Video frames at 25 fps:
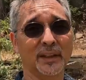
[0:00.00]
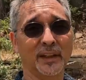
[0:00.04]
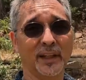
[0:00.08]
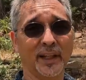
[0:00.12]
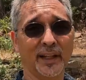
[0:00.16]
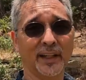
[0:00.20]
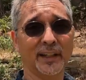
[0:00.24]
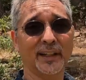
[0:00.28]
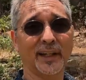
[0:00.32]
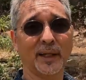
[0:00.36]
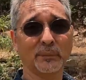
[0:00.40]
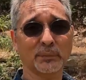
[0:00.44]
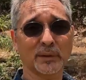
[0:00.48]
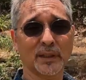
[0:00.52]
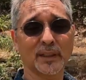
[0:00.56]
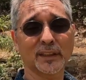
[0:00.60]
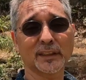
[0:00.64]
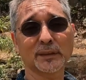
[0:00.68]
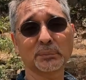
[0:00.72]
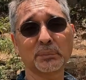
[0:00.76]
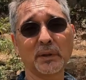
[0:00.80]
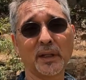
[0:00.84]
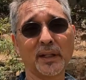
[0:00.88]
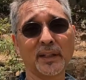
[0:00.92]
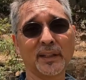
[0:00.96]
And it kept on
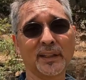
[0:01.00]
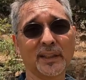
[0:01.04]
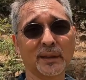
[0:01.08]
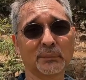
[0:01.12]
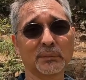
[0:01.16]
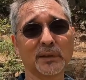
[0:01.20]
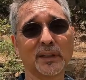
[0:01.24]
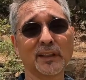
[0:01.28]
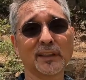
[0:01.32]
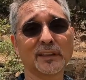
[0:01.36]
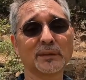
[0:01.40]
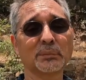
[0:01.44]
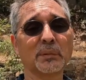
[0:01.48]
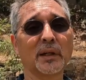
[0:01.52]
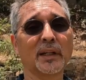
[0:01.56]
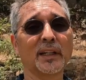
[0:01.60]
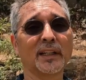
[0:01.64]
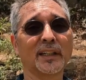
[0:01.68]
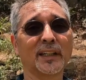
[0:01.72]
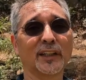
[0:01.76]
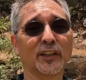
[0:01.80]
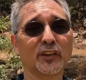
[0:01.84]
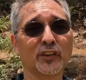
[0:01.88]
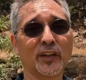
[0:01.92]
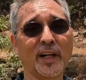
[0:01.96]
expanding
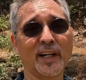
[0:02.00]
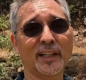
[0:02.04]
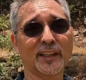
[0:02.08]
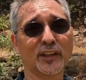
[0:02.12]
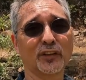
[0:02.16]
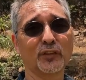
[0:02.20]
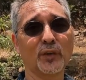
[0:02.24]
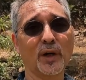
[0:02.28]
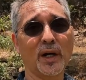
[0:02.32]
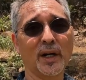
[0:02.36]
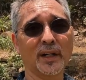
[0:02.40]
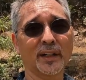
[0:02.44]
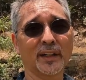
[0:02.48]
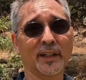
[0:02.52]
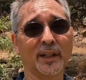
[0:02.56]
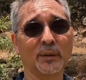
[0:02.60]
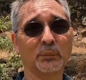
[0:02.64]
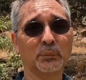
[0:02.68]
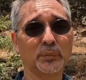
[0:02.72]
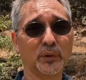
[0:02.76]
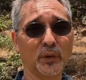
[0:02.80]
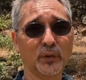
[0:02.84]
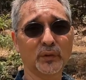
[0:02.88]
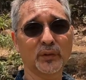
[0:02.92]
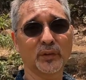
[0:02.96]
and cracked the rock
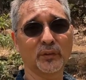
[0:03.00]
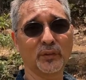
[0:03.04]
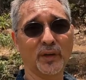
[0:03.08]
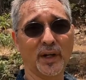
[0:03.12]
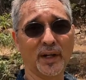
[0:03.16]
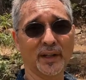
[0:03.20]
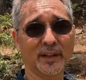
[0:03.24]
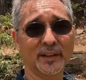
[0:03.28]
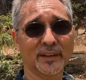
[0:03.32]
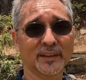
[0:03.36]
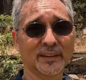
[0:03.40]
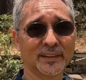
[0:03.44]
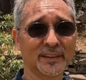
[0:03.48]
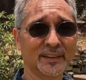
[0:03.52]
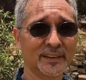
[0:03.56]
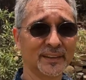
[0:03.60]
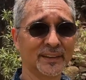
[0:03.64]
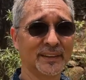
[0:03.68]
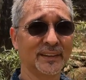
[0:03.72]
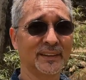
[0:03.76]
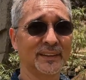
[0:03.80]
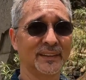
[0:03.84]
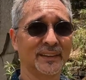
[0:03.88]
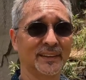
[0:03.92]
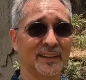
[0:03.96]
and broke the rock.
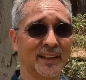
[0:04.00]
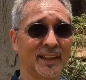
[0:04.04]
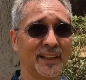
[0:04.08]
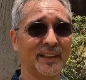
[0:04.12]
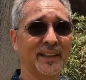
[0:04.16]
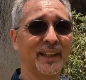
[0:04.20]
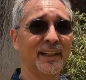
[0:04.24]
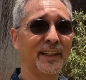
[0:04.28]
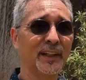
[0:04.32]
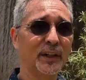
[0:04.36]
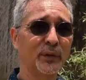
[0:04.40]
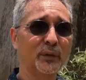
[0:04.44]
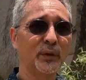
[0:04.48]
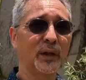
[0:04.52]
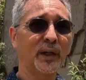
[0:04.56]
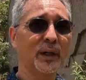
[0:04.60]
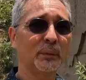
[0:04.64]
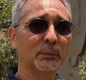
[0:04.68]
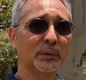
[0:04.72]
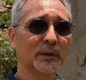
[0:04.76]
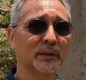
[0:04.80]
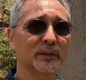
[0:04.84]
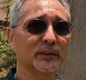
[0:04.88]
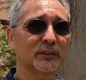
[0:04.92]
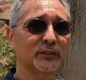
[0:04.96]
And then they were
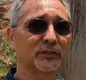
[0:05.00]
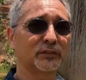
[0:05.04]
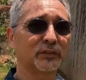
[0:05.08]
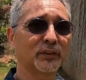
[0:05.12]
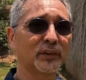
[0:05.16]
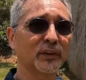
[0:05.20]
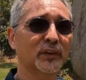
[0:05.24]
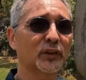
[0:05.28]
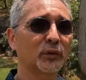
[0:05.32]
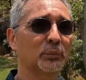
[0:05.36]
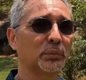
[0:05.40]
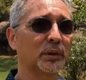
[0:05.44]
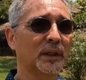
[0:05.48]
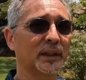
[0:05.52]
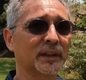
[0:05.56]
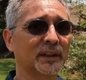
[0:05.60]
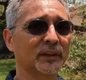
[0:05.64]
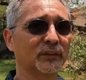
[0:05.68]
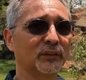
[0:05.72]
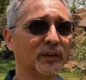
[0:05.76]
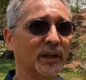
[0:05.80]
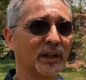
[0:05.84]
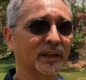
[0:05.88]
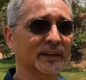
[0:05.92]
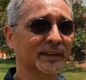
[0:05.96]
able to further break the
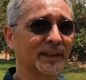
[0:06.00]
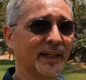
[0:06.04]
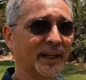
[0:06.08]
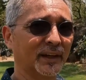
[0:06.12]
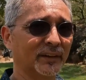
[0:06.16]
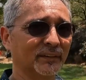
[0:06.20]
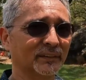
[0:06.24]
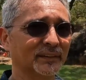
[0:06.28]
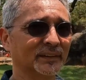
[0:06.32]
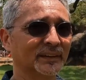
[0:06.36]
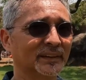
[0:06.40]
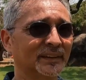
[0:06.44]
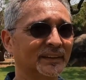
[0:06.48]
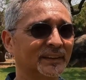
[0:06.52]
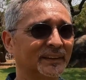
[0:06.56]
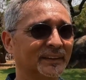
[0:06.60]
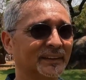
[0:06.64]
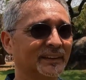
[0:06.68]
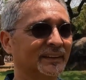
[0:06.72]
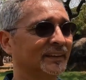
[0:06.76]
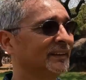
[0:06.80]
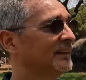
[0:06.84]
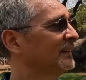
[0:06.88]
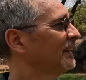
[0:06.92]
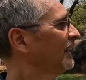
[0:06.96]
rock down,
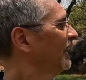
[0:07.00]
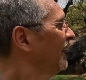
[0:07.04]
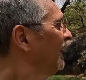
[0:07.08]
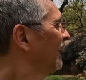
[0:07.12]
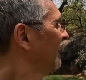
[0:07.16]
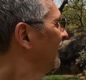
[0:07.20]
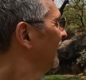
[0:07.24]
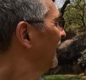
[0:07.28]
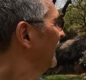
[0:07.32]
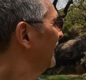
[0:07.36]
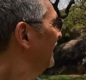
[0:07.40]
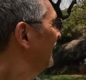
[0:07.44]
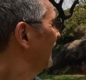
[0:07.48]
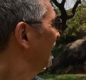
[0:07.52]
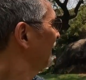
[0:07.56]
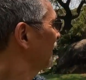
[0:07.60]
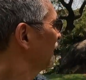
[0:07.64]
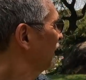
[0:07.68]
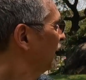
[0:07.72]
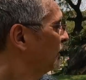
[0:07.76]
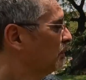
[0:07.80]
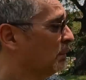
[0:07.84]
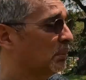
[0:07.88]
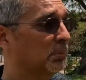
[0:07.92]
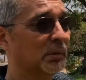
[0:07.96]
and then it
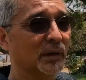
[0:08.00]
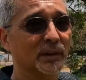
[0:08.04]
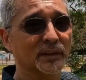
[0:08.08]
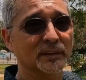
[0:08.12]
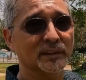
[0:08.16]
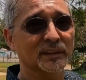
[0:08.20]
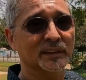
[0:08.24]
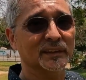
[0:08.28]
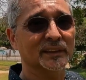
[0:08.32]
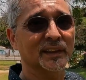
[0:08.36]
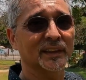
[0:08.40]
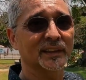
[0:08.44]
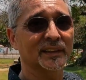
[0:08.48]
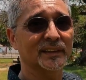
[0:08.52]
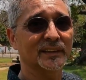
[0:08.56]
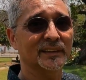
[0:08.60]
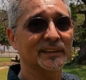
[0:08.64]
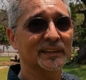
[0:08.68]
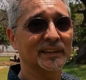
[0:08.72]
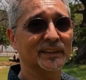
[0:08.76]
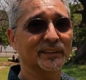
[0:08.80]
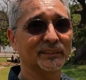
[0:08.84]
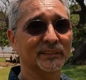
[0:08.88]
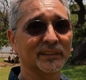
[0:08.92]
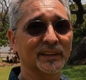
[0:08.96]
came apart just like you
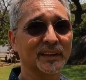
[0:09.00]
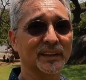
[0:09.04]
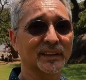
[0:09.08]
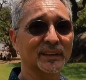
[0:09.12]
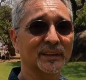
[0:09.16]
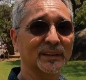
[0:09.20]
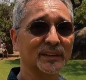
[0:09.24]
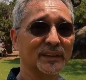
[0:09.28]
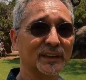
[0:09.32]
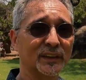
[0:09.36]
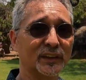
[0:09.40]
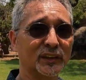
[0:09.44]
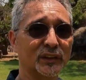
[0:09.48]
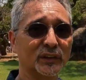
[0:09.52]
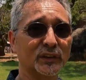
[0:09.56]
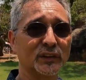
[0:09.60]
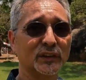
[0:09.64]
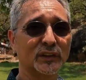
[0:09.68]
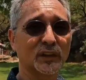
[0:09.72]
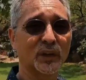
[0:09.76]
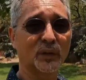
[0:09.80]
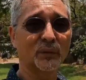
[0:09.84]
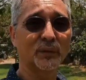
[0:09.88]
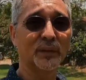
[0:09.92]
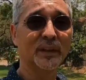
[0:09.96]
see over here, a huge
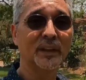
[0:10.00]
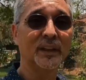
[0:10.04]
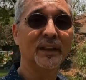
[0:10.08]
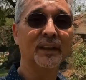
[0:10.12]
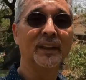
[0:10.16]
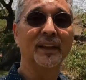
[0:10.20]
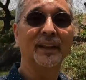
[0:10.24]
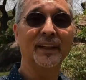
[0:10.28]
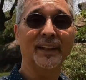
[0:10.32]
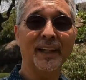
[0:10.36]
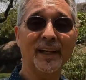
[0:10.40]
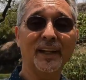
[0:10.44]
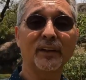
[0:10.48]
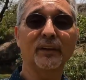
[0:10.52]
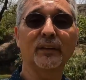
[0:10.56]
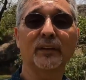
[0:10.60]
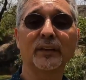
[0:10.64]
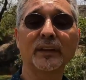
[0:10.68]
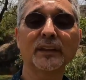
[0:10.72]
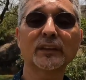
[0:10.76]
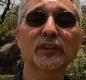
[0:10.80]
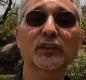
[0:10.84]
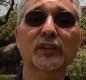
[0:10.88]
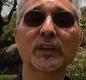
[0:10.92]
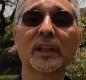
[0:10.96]
stone. Now the
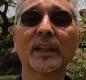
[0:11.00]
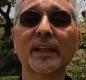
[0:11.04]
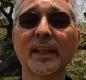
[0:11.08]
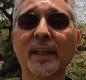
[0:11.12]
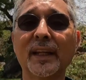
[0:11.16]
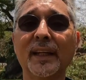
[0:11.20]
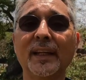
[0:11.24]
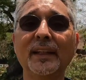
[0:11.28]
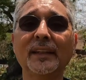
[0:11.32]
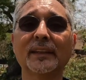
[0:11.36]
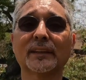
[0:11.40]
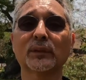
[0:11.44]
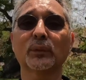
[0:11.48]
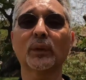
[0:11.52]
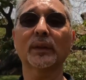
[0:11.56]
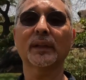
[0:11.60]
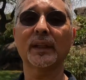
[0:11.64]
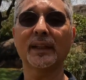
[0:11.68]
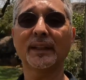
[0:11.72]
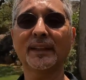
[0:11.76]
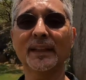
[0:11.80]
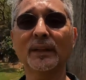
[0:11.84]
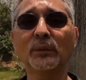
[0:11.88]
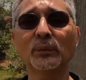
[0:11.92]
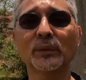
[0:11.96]
interesting thing is what
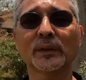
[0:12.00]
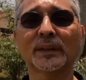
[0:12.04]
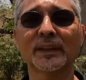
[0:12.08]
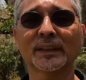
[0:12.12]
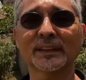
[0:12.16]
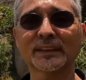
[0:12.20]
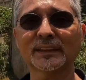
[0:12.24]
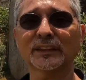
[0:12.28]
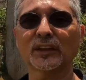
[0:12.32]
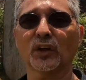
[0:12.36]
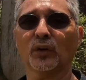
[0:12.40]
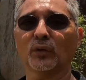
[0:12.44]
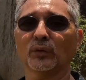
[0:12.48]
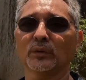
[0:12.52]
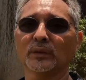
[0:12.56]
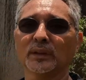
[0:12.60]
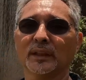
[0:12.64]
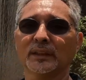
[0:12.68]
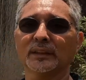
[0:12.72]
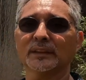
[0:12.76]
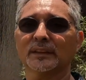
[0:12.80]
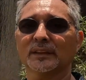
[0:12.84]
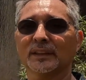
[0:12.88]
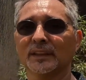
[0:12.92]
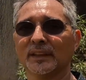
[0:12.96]
they did with this stone
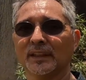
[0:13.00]
is